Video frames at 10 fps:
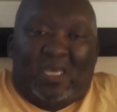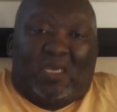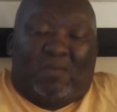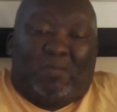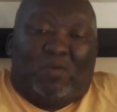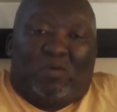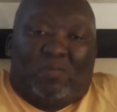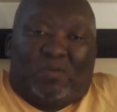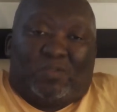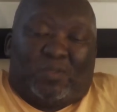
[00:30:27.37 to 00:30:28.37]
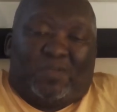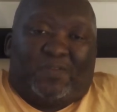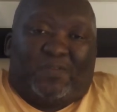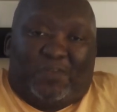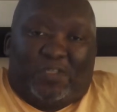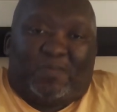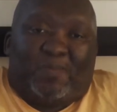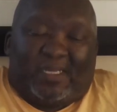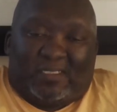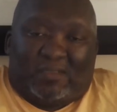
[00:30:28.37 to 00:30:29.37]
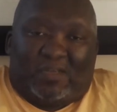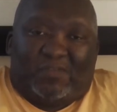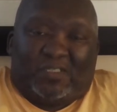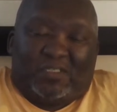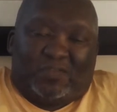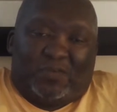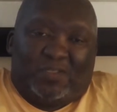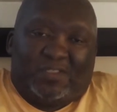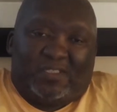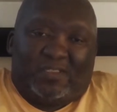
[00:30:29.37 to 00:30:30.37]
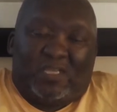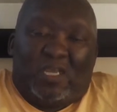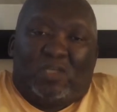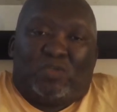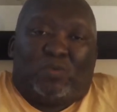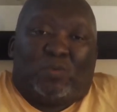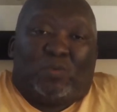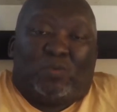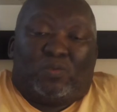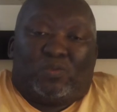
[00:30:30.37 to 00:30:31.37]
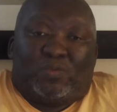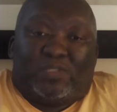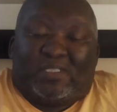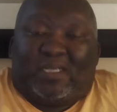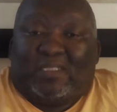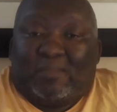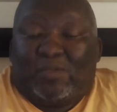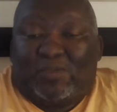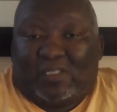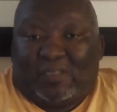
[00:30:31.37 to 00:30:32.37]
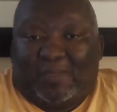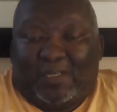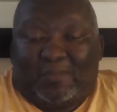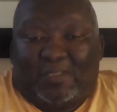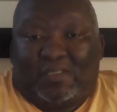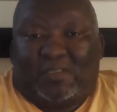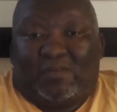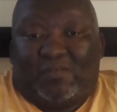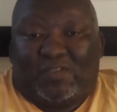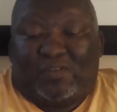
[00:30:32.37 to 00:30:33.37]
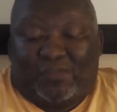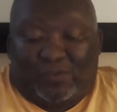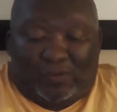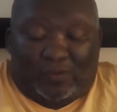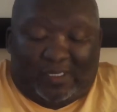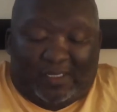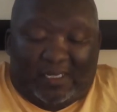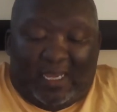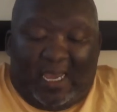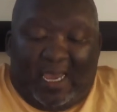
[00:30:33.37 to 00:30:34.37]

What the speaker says: Kabim Ngoma was one of the first black South Africans, for instance, to start a music department at the University of Zululand.